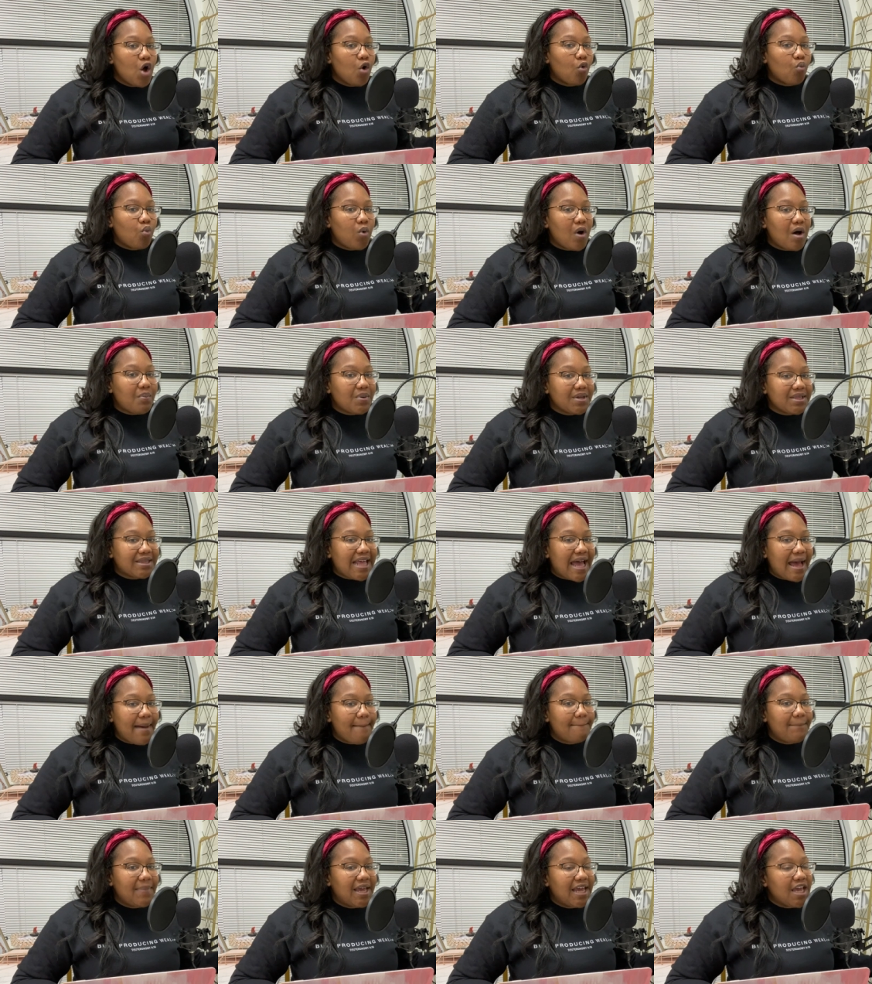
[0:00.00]
What would
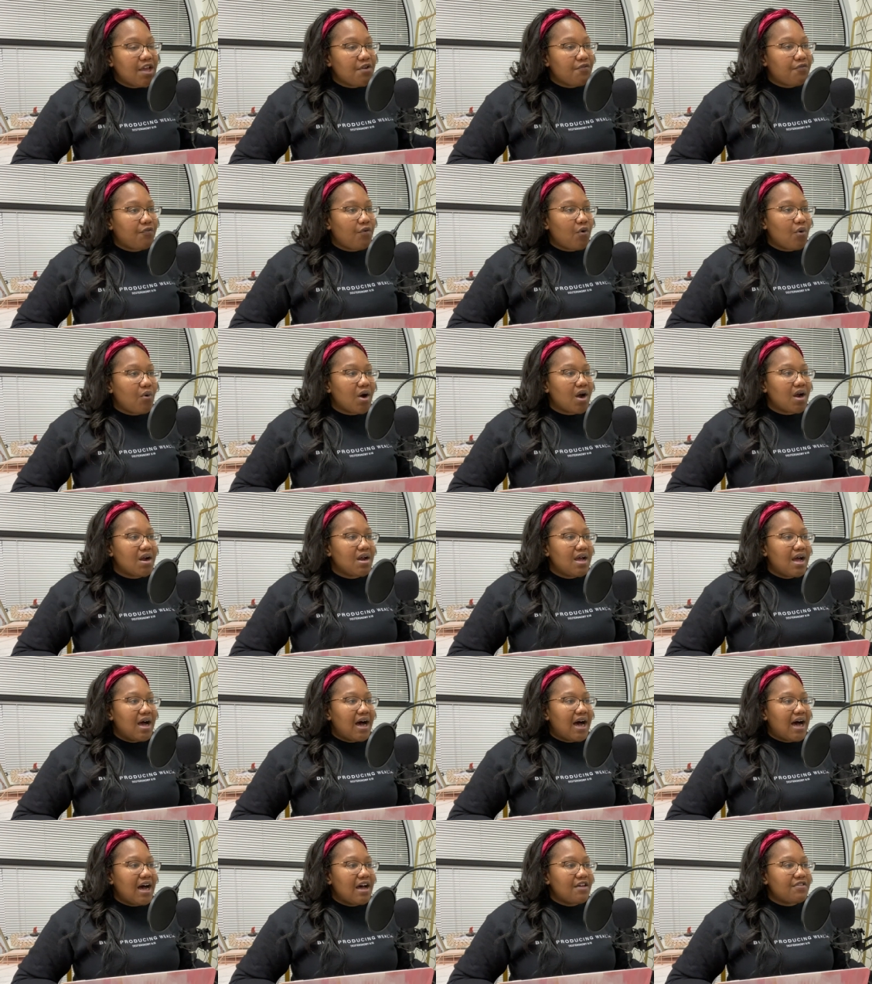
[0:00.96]
that mean for
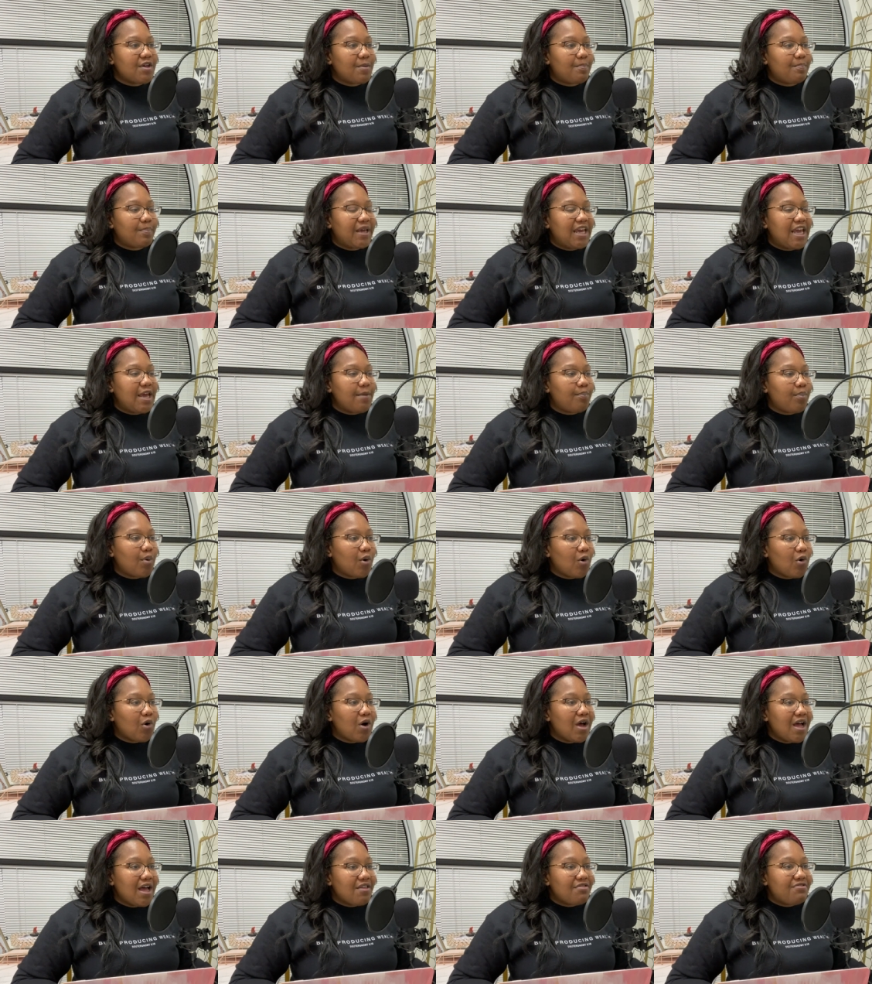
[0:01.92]
the
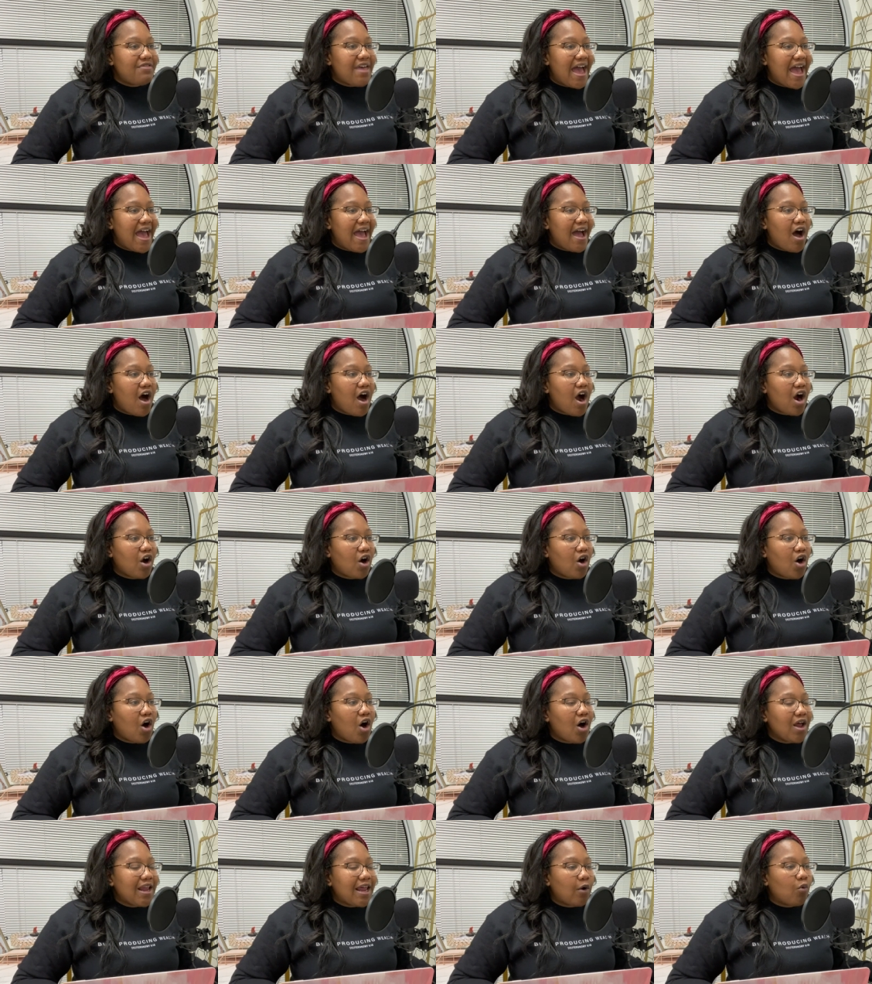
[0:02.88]
people that are
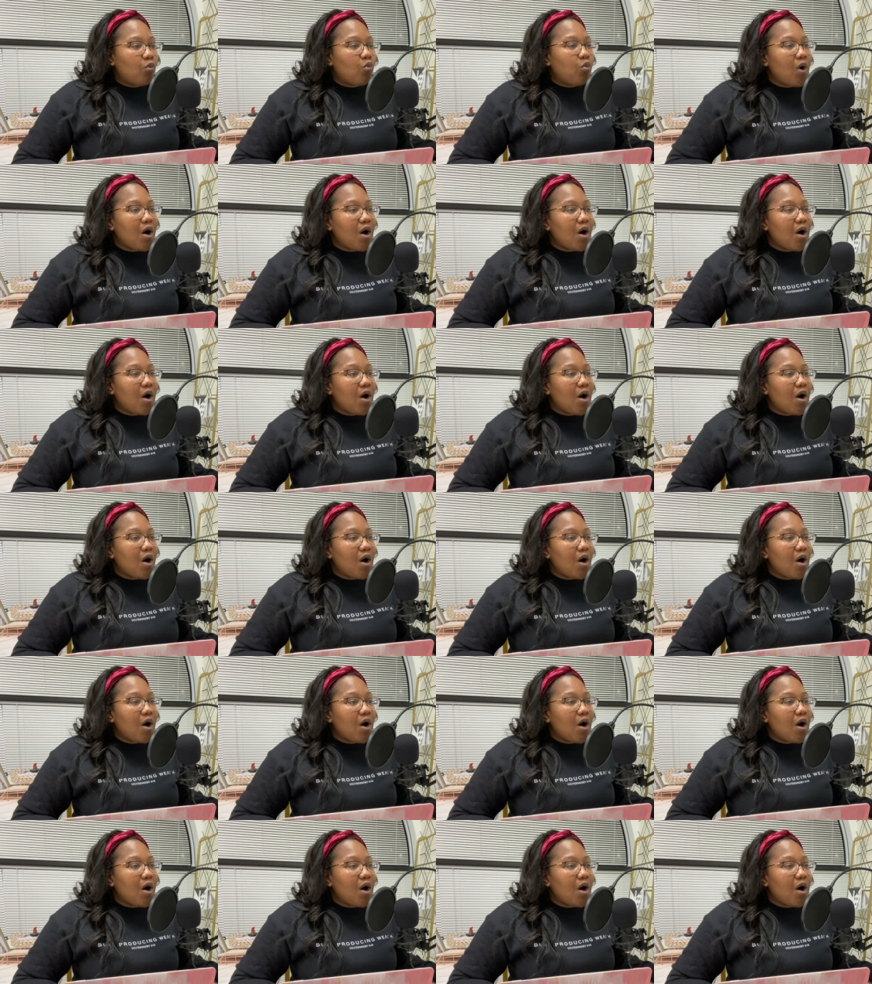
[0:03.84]
called?